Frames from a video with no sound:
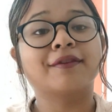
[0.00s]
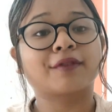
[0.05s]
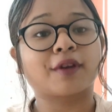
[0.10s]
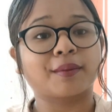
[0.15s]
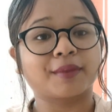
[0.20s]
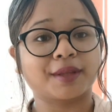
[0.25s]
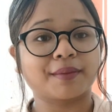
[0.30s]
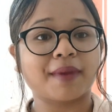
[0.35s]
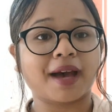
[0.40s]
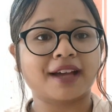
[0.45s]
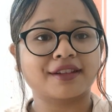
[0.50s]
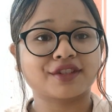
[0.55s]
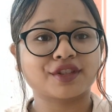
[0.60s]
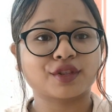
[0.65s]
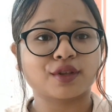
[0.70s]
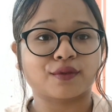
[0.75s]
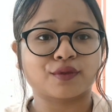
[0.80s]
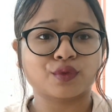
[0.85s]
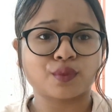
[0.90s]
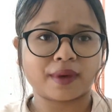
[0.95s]
from the
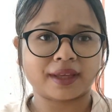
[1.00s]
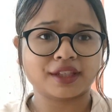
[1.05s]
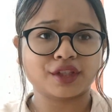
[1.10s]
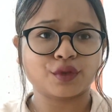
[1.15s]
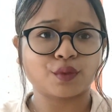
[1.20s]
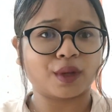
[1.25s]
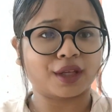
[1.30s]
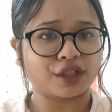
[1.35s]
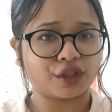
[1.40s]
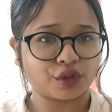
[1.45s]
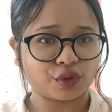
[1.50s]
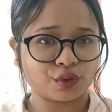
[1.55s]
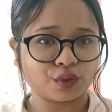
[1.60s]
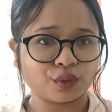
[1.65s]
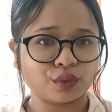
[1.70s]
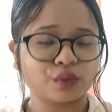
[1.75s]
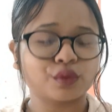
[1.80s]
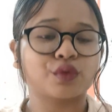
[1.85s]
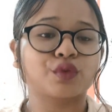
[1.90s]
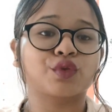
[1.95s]
batches of 2022
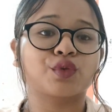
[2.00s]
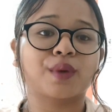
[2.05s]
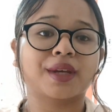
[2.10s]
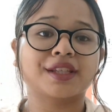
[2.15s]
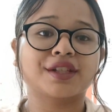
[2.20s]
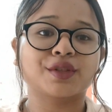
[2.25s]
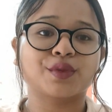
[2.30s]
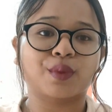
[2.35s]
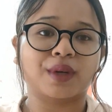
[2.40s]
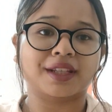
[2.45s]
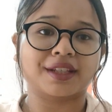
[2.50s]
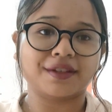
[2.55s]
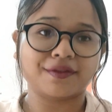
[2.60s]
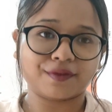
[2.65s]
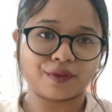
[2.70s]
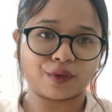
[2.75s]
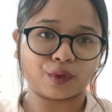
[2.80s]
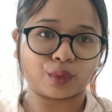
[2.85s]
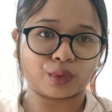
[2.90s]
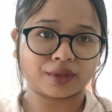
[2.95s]
to
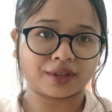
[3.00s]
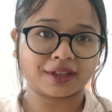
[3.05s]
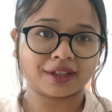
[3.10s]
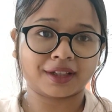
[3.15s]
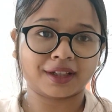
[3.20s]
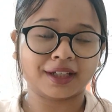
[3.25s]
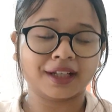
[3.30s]
2024.